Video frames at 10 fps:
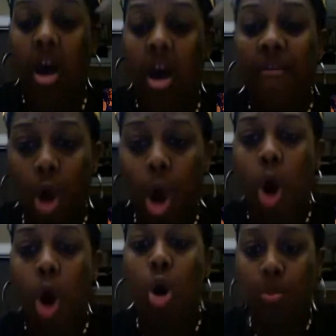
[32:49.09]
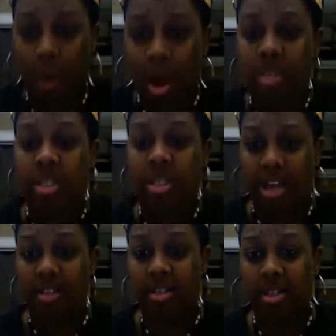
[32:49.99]
of your own
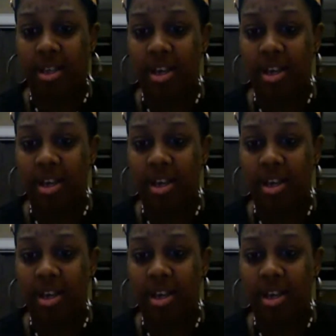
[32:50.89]
process.